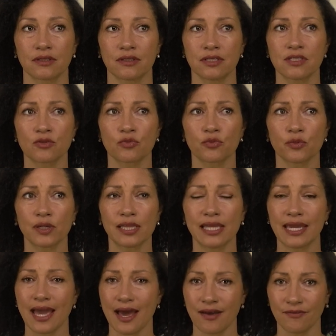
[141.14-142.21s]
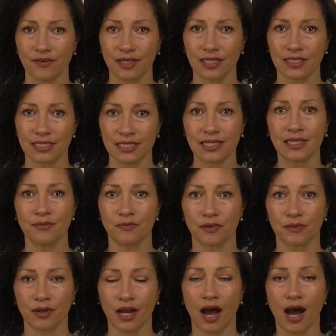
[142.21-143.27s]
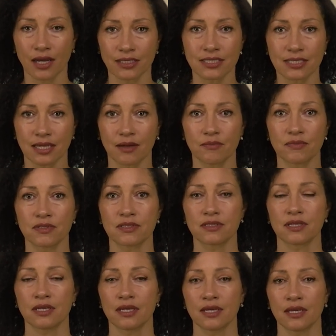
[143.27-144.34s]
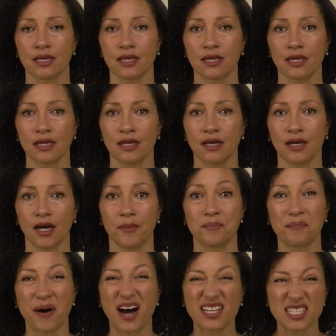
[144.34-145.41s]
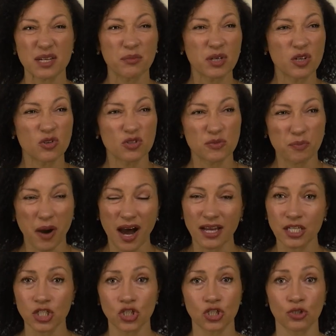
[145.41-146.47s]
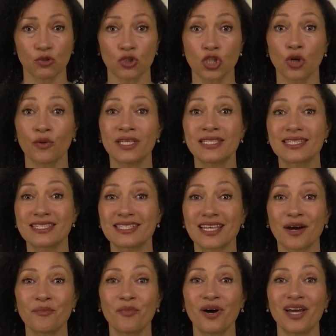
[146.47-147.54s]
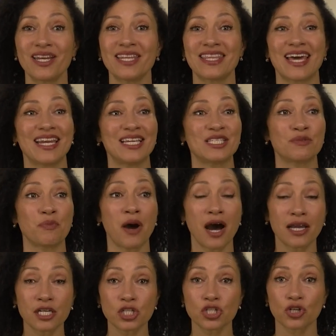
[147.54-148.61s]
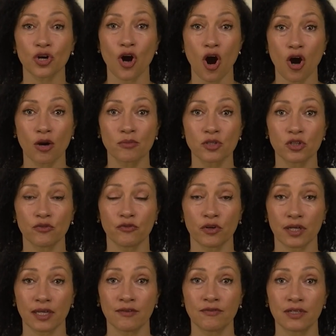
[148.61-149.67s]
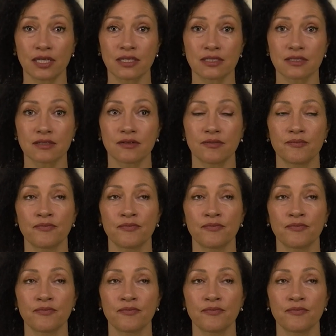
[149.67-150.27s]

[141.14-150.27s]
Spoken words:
These are really heavy, deep concepts. Someone who's punished you, showing someone that has punished or harmed you forgiveness.